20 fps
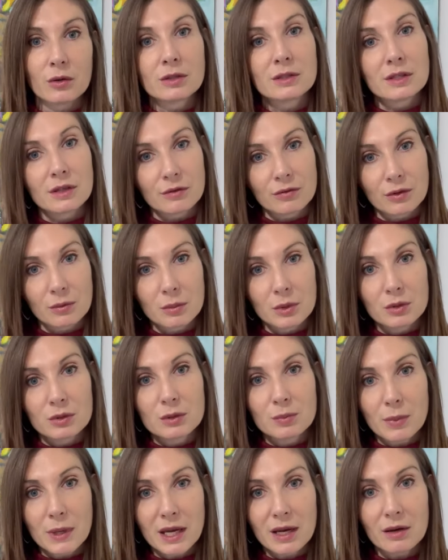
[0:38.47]
So for
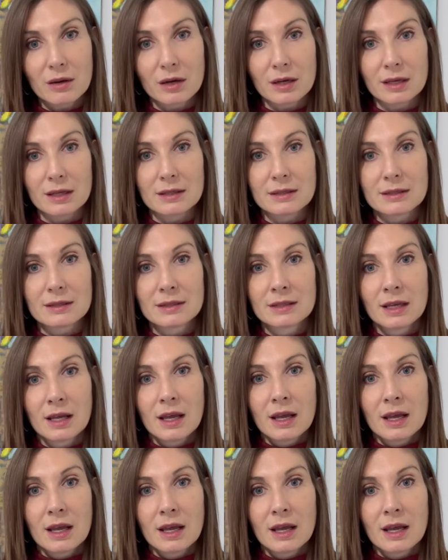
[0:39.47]
most parents,